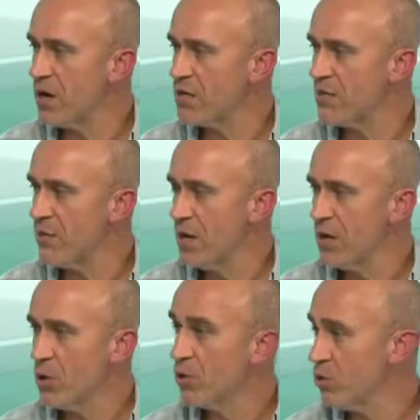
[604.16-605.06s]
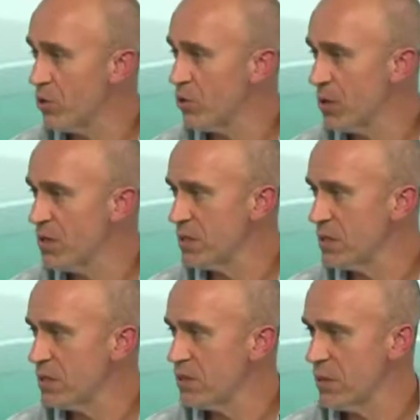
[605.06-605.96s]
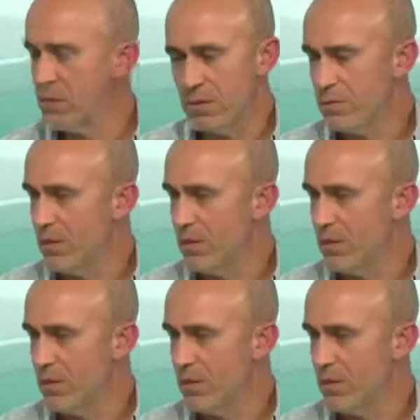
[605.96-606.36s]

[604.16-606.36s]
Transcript: the scars of going through other crises